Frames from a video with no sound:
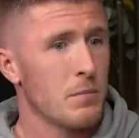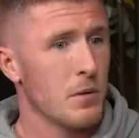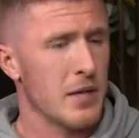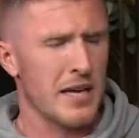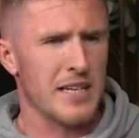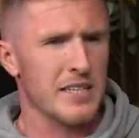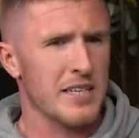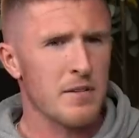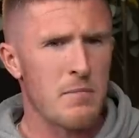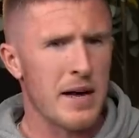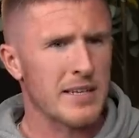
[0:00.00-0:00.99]
But yeah, lad, you're
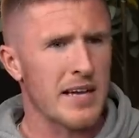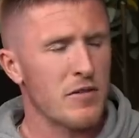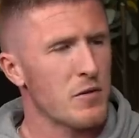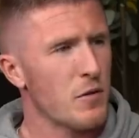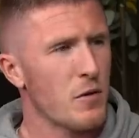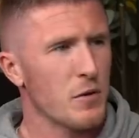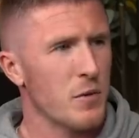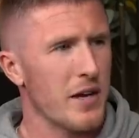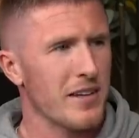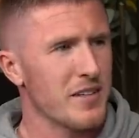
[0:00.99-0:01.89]
in mad gaffes all over the world,